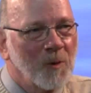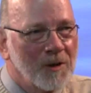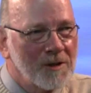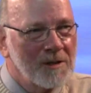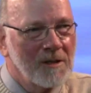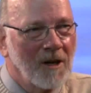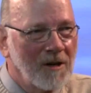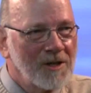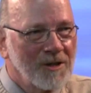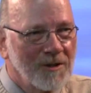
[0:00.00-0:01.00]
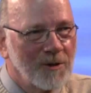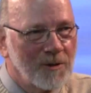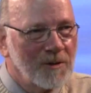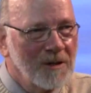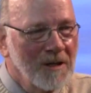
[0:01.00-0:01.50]
was largely
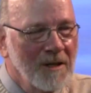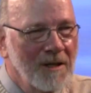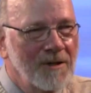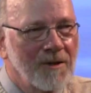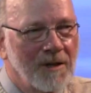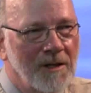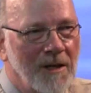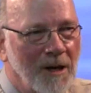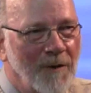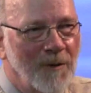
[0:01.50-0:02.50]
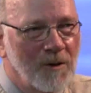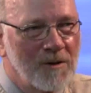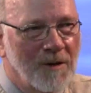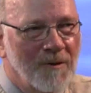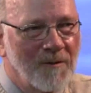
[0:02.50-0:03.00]
due to the efforts
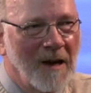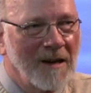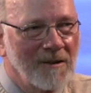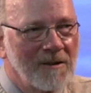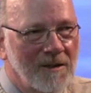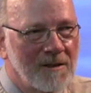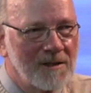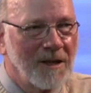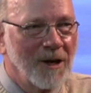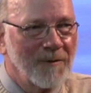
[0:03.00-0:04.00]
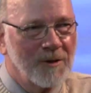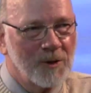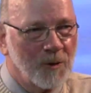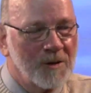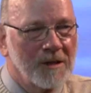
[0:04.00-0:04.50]
of the faculty and staff
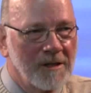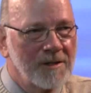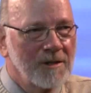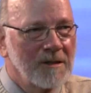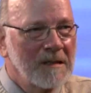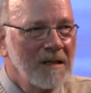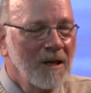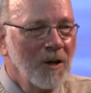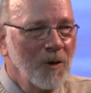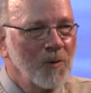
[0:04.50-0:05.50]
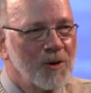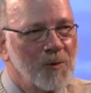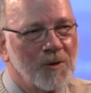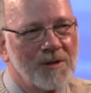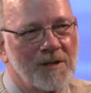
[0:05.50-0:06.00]
association, which
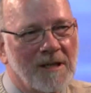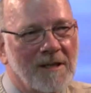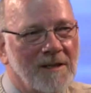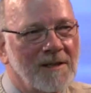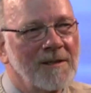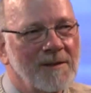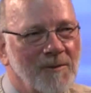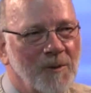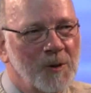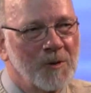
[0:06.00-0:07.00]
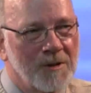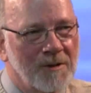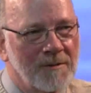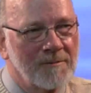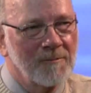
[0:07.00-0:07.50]
was a which was
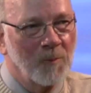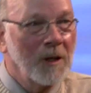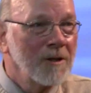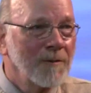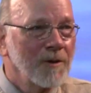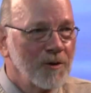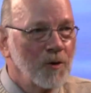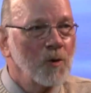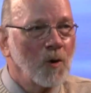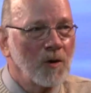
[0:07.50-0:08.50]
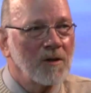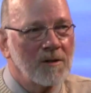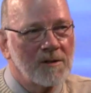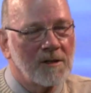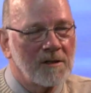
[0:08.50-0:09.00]
a relatively new
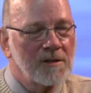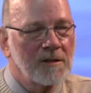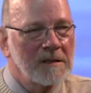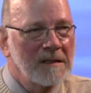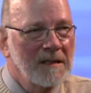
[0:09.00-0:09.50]
organization